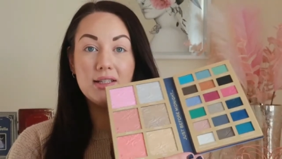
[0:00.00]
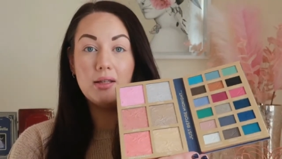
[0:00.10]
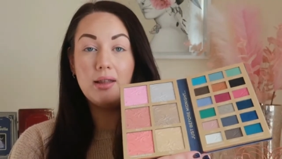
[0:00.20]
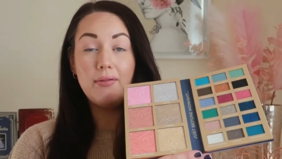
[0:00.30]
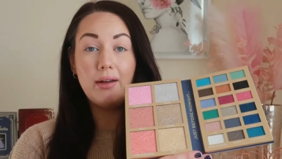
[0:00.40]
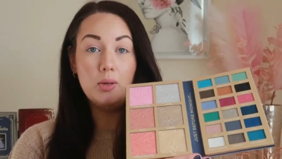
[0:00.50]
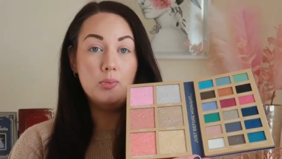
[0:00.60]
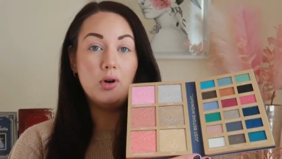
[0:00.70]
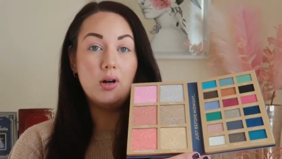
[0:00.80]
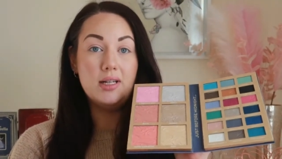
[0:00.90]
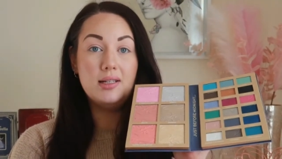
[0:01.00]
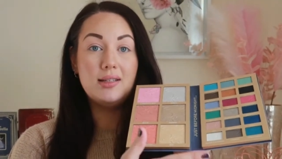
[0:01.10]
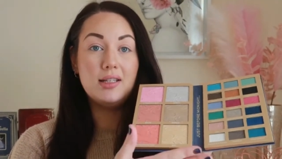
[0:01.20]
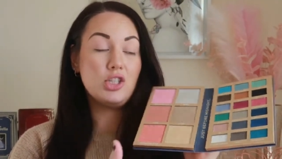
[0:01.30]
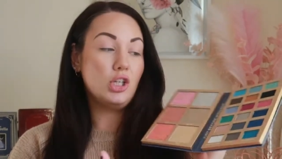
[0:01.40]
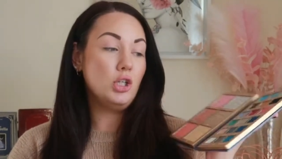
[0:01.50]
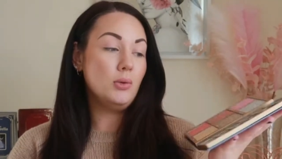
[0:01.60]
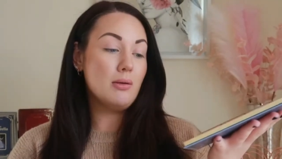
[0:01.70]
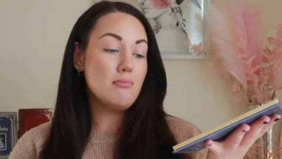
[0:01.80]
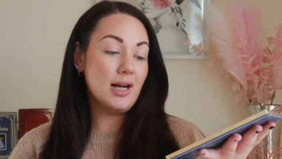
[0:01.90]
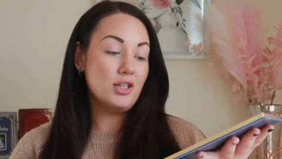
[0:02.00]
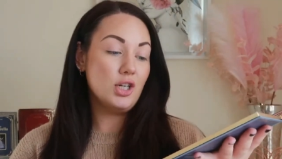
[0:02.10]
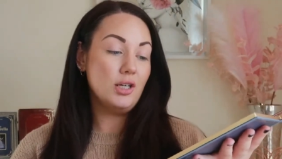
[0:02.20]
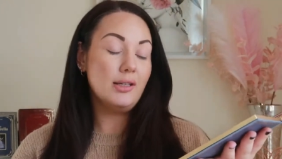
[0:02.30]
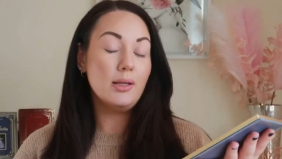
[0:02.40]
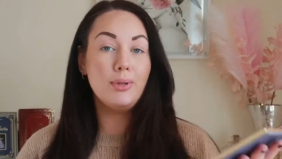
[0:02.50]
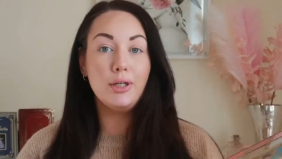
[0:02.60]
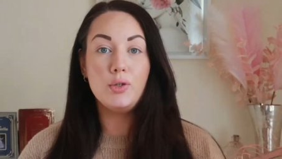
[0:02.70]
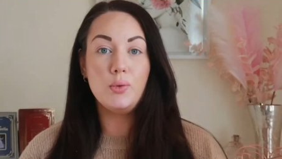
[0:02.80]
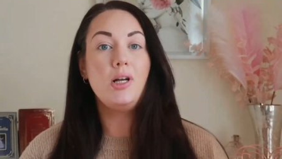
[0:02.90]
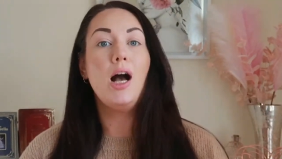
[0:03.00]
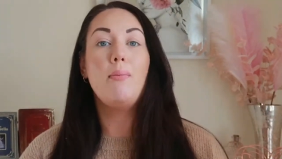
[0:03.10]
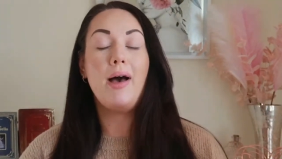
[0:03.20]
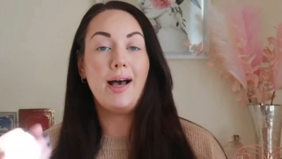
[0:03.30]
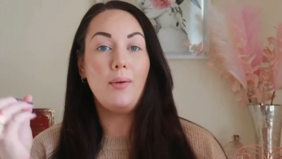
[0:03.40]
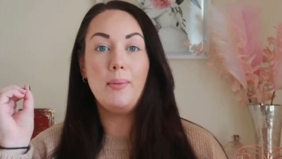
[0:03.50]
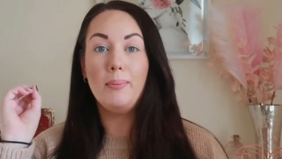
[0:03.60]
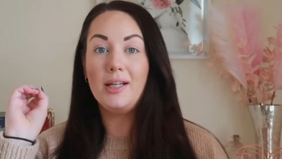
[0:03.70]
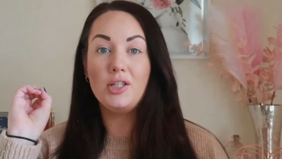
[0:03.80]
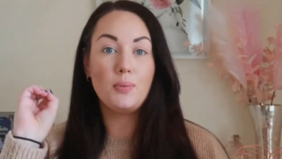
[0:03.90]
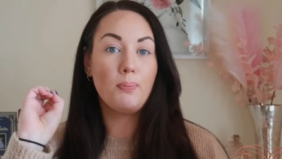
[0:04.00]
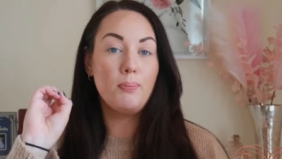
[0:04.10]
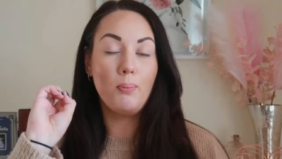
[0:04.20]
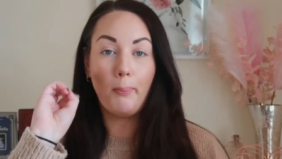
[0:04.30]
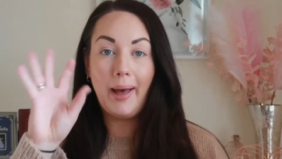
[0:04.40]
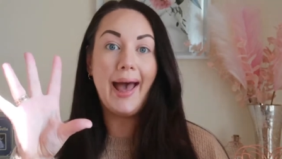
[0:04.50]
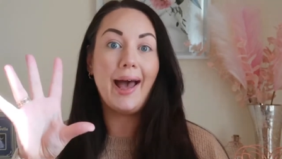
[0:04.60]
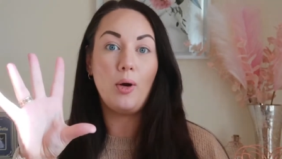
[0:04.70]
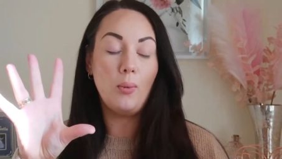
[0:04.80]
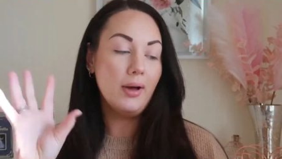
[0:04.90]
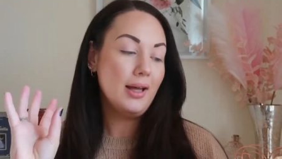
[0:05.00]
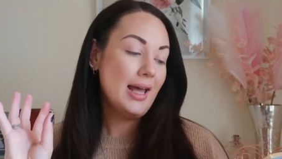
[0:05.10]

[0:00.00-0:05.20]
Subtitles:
So they're very bright, so you would imagine that the blues would come out and be just pow.